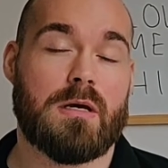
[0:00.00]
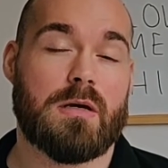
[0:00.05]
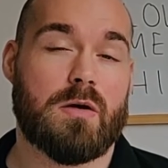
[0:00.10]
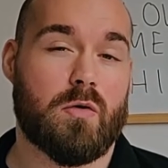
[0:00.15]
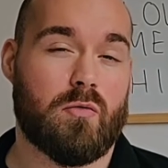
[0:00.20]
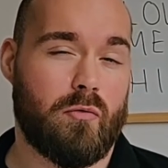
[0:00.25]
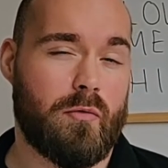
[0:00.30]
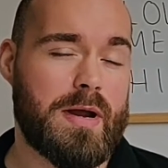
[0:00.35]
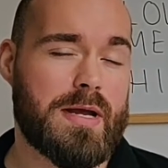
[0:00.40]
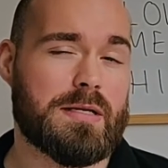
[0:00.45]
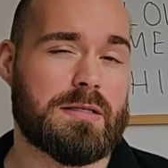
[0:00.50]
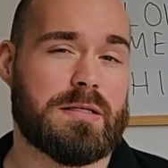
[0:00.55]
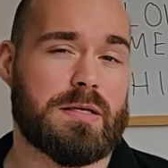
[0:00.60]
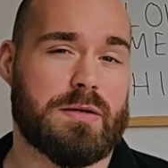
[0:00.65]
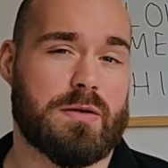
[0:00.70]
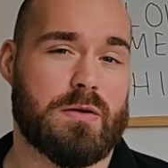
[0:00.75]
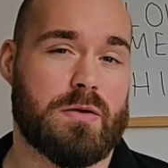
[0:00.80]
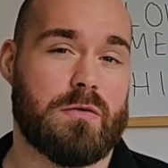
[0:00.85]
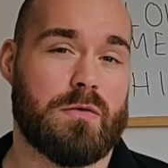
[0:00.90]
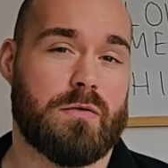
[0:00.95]
great
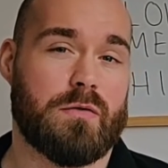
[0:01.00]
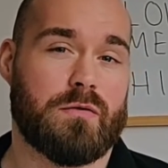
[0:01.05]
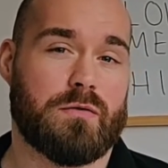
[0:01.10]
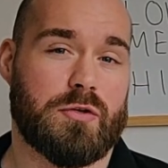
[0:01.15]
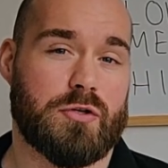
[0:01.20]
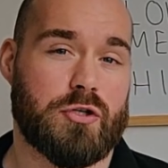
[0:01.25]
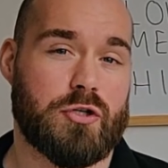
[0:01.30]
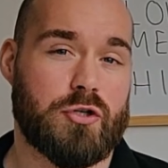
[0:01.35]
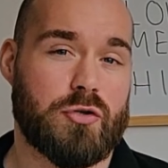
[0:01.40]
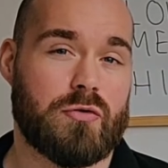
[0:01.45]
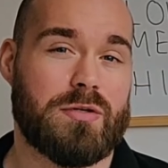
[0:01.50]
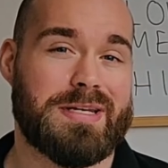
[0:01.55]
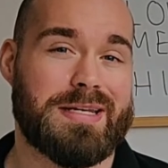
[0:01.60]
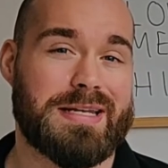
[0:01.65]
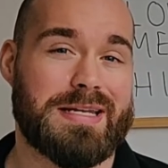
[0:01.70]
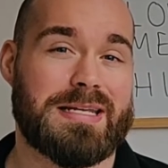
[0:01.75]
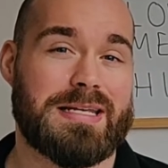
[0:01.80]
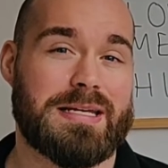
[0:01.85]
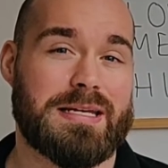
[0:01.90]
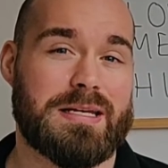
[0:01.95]
enough that should
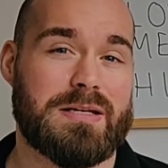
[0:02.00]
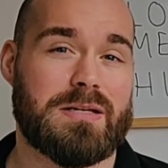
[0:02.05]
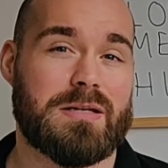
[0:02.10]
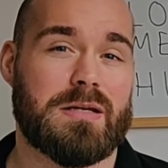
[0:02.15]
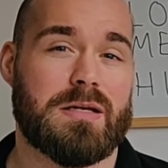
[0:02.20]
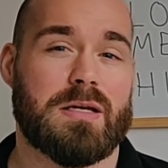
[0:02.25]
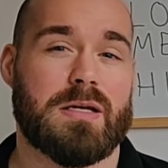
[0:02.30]
lead